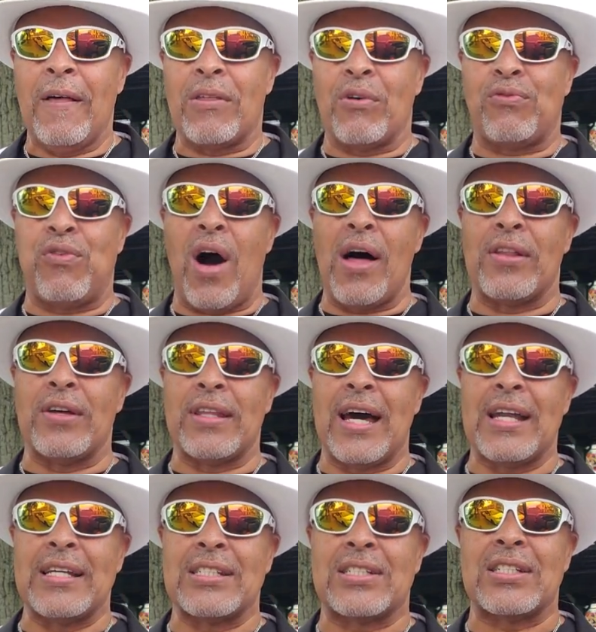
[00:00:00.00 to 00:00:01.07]
the Father
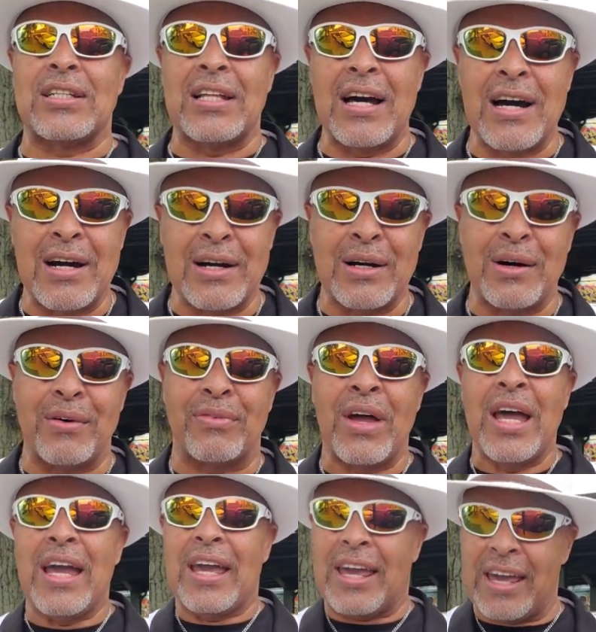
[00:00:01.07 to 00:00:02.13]
that is love.
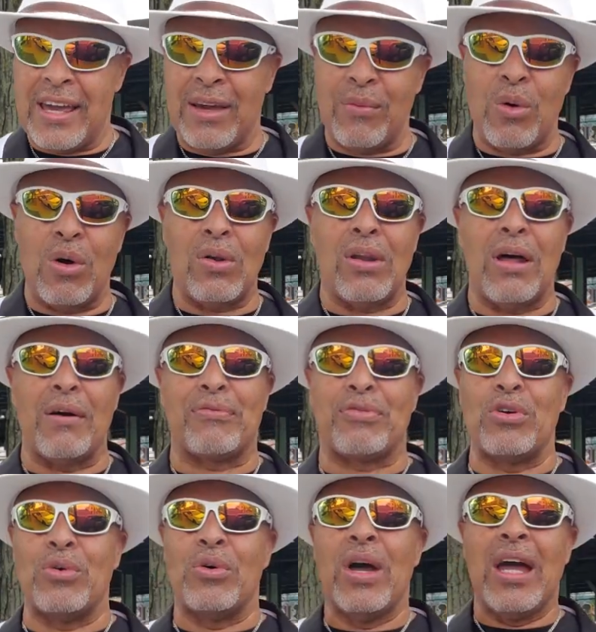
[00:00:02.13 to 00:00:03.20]
He will
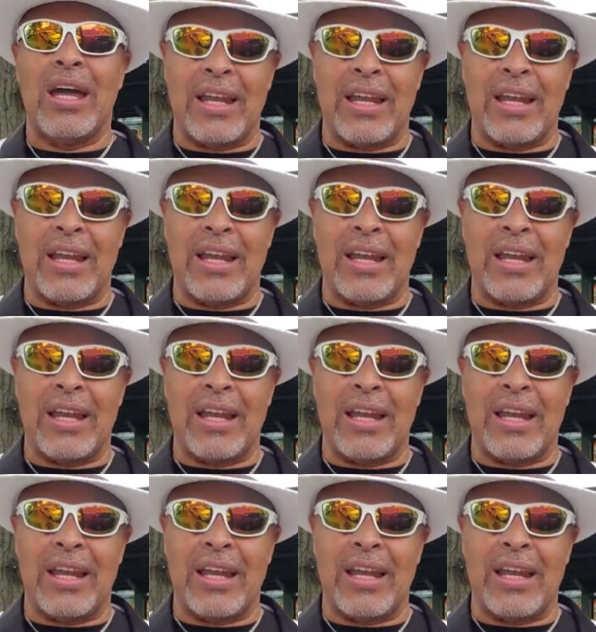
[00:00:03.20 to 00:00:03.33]
love you.